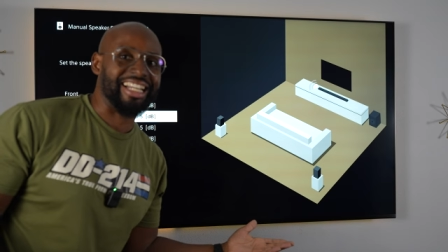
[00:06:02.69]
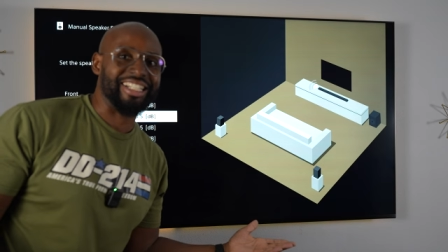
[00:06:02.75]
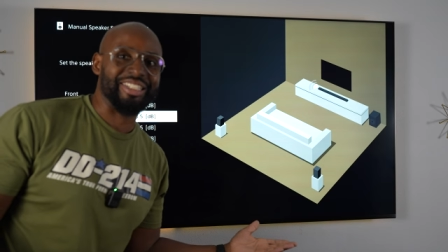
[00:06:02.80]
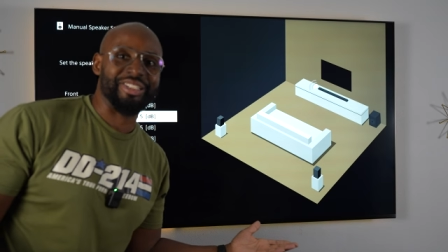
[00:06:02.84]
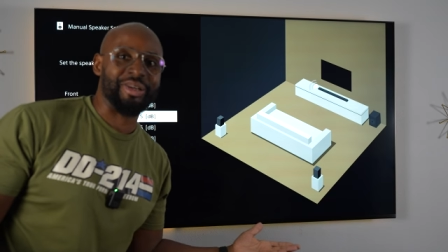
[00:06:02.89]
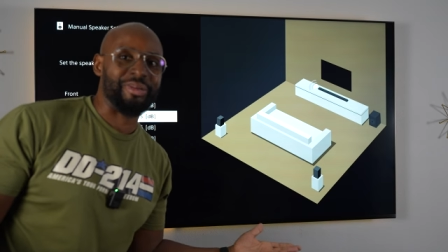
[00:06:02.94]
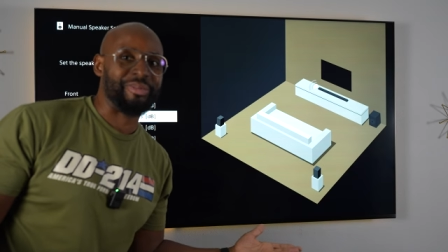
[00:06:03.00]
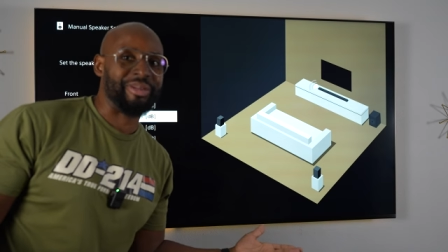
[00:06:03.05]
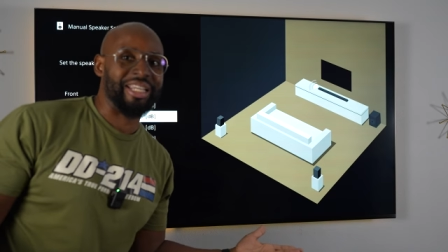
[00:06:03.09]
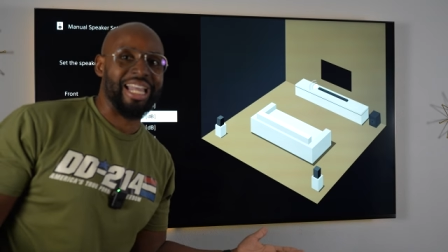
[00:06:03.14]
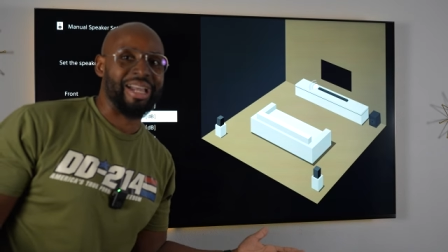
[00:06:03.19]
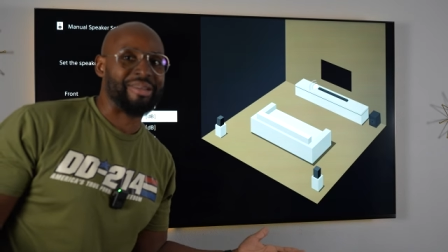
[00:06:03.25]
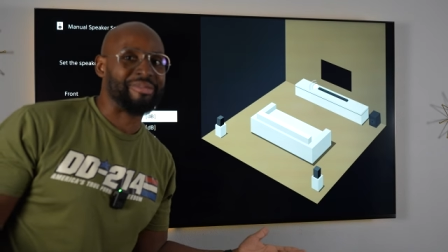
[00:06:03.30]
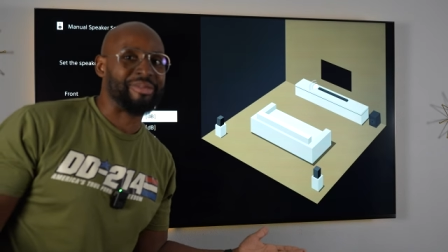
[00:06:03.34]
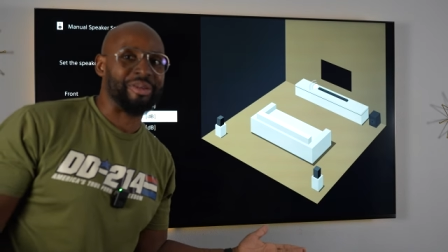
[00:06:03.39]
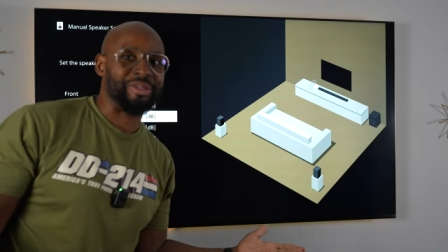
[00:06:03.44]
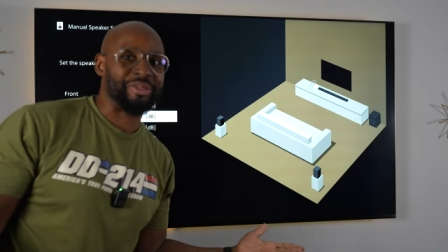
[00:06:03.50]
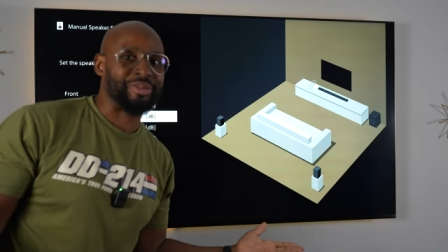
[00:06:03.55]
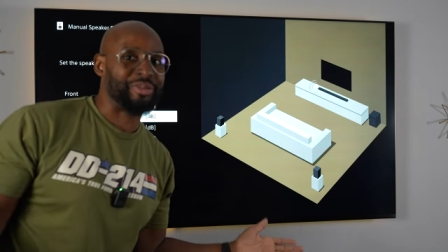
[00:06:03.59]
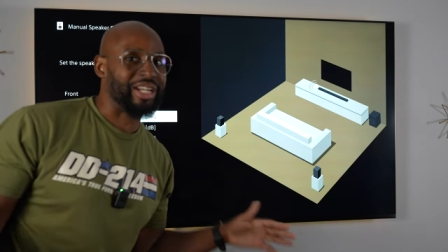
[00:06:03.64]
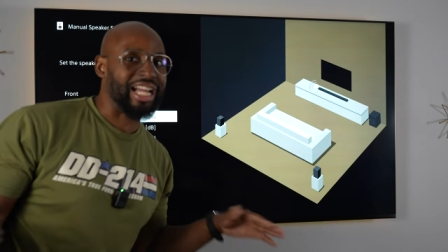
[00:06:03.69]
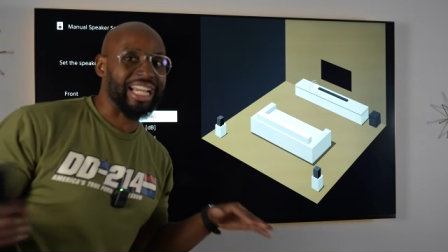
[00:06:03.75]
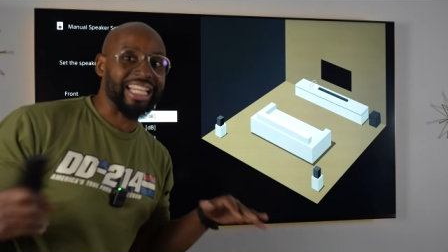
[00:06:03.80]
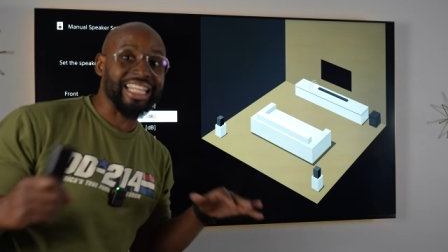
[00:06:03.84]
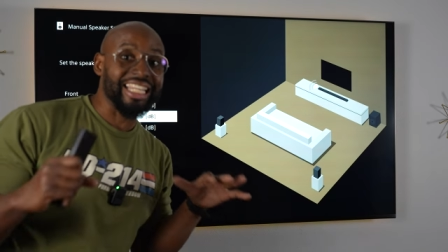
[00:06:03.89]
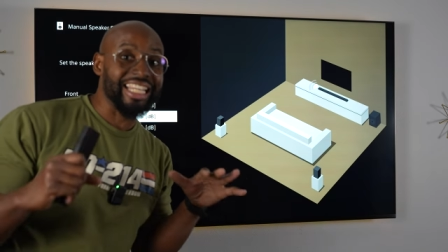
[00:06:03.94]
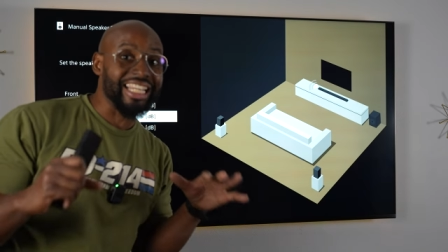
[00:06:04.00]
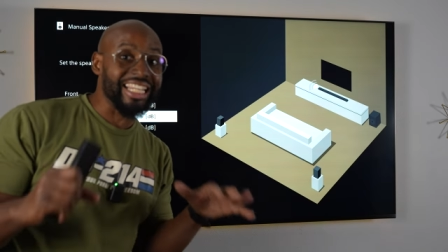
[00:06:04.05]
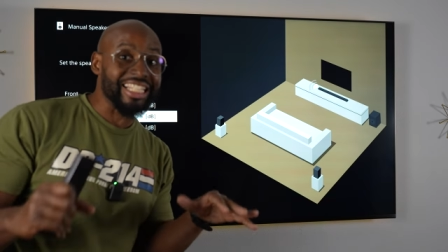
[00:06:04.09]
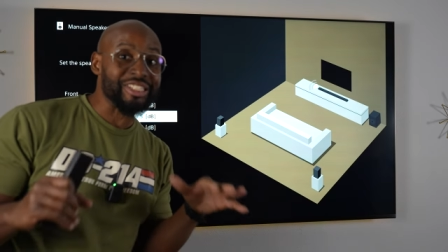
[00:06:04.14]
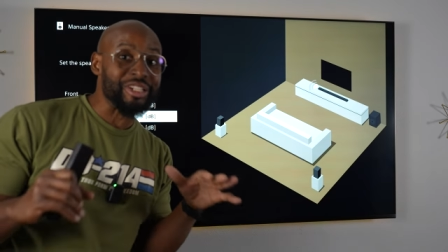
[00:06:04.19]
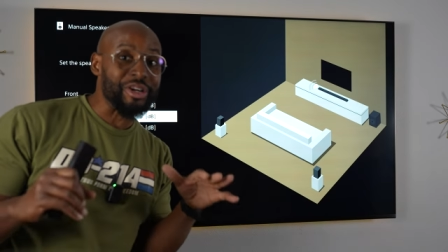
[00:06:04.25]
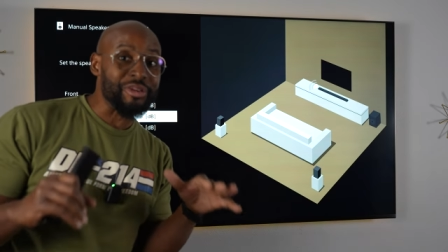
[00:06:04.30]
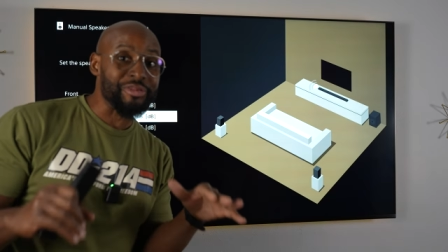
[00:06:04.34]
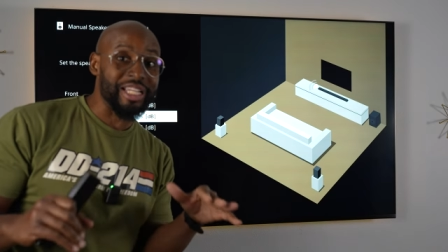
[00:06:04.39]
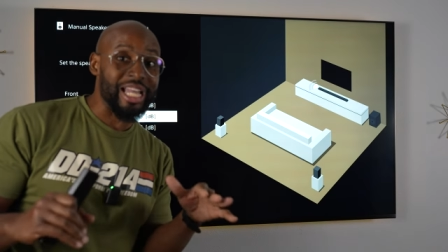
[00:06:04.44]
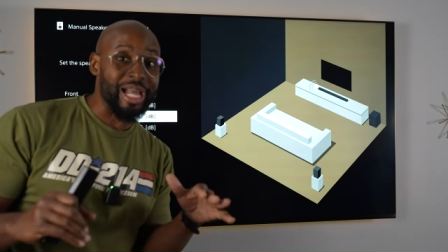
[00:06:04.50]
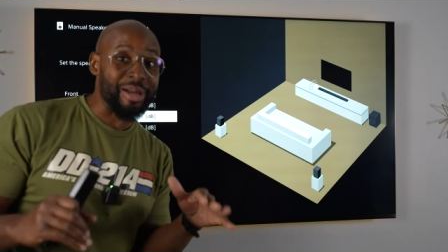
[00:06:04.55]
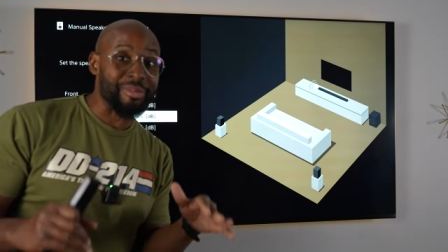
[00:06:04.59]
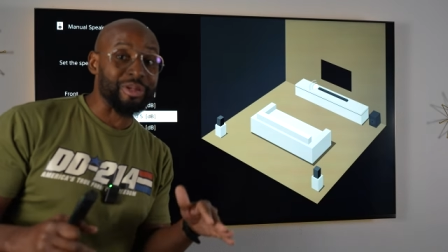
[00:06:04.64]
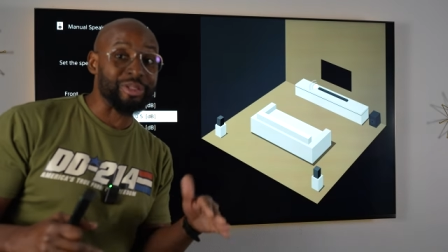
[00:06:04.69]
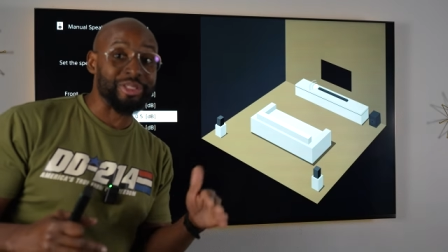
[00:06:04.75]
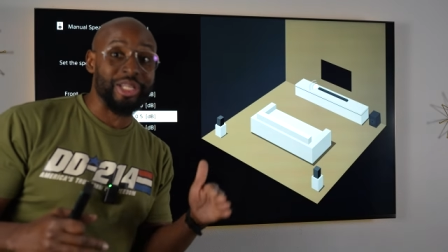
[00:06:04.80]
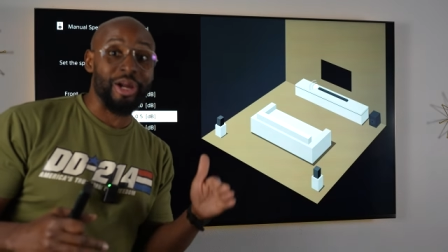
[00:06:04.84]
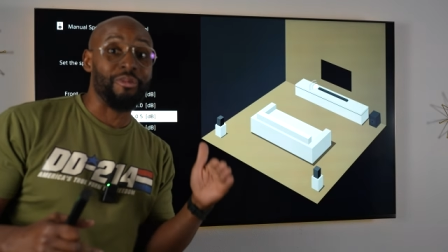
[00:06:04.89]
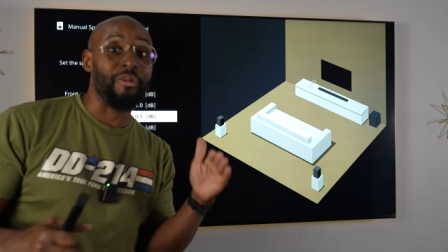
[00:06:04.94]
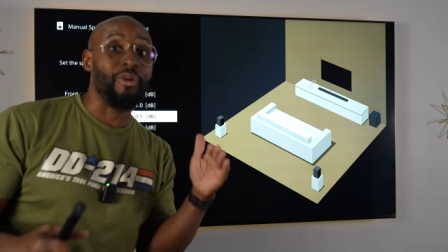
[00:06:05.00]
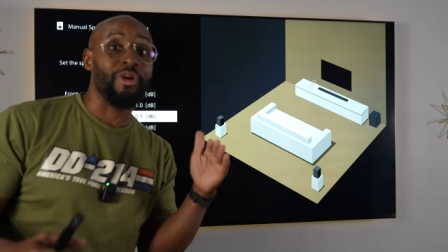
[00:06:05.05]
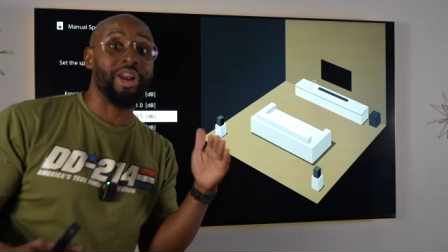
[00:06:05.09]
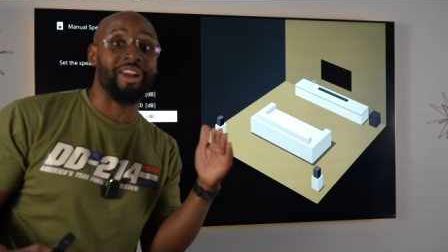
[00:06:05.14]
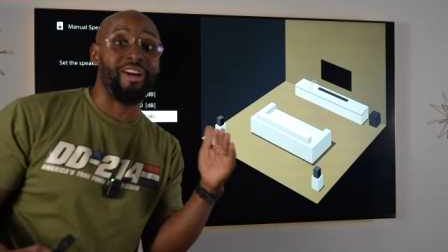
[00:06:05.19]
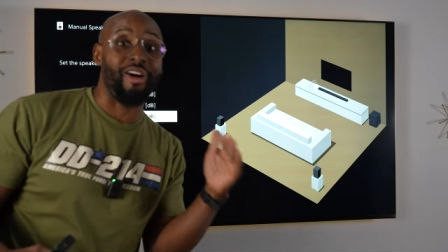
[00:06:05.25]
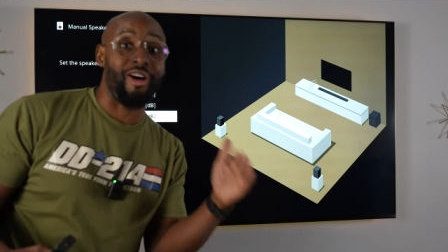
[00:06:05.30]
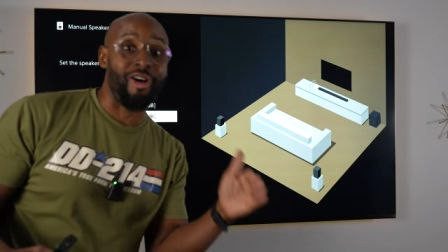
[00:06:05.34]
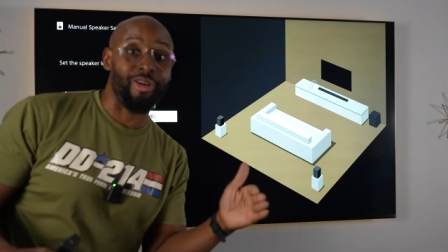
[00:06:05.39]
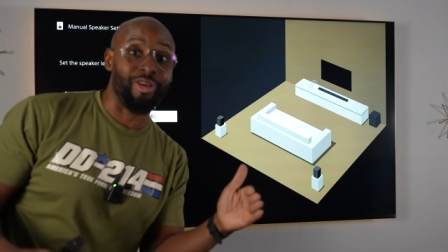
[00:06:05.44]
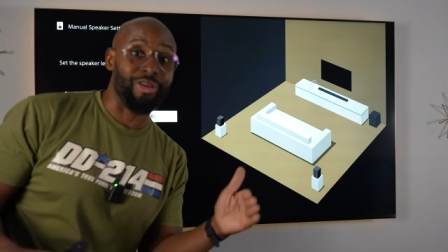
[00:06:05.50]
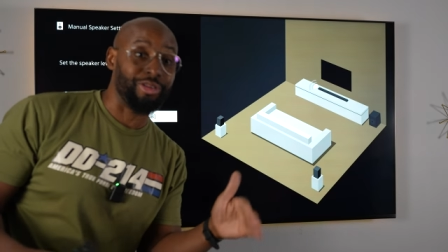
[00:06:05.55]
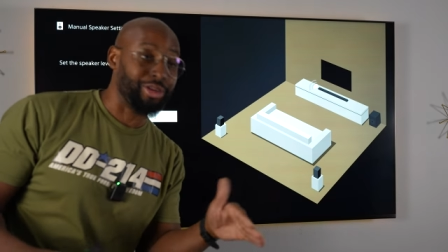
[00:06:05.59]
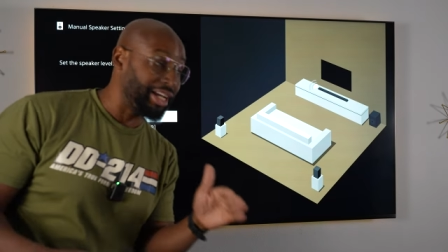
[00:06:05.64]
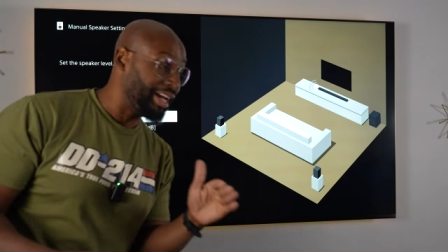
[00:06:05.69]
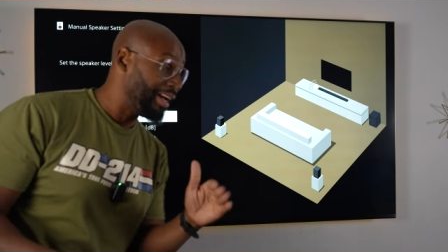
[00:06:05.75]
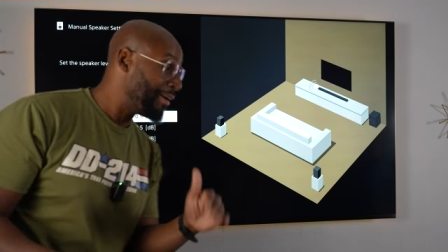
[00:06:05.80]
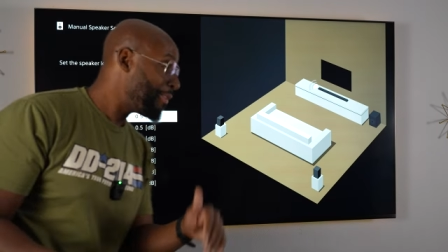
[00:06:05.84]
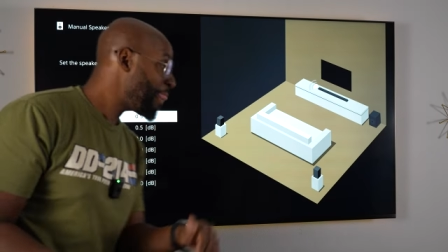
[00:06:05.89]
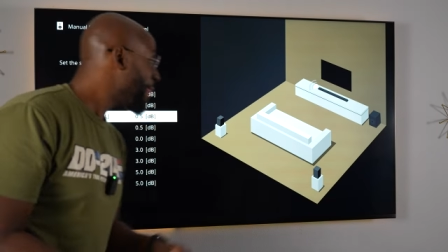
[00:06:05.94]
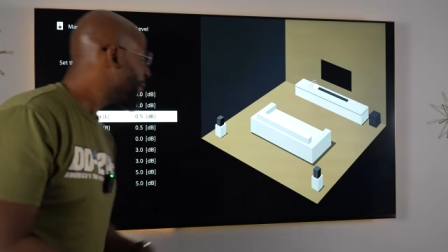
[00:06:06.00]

that Dolby Atmos. When I can get Dolby Atmos, I want it all, okay?